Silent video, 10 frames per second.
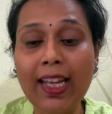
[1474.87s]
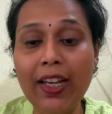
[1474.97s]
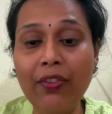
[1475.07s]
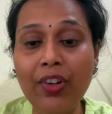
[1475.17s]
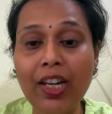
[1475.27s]

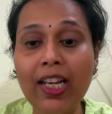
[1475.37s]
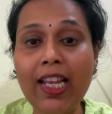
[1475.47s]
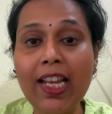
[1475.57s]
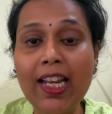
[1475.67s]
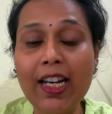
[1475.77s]

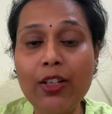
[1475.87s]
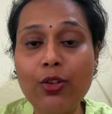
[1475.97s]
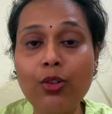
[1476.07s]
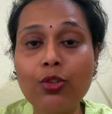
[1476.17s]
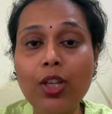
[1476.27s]
evening, it
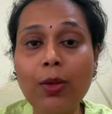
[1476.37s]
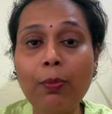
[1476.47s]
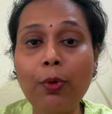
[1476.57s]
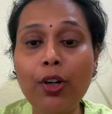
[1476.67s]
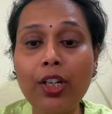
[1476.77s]
is also
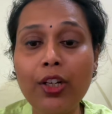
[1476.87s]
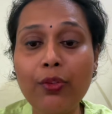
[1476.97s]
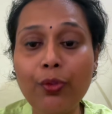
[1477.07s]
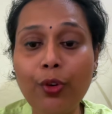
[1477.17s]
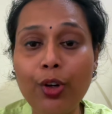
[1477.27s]

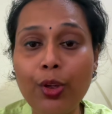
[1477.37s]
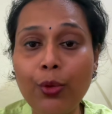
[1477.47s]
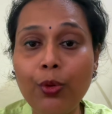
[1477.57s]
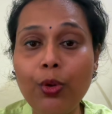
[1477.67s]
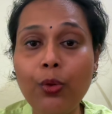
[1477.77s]
important for
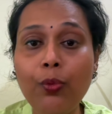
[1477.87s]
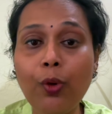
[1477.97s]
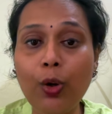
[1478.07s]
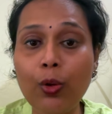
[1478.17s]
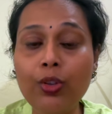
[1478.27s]
you to
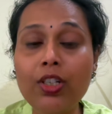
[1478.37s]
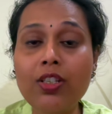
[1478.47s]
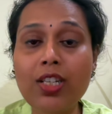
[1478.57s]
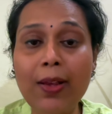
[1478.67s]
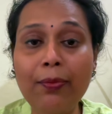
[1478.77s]
follow the
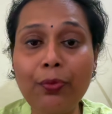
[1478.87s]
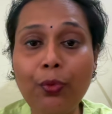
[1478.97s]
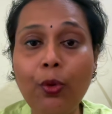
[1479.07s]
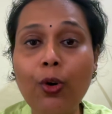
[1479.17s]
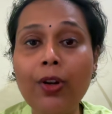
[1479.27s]
step
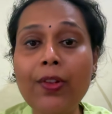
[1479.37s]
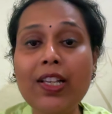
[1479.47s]
for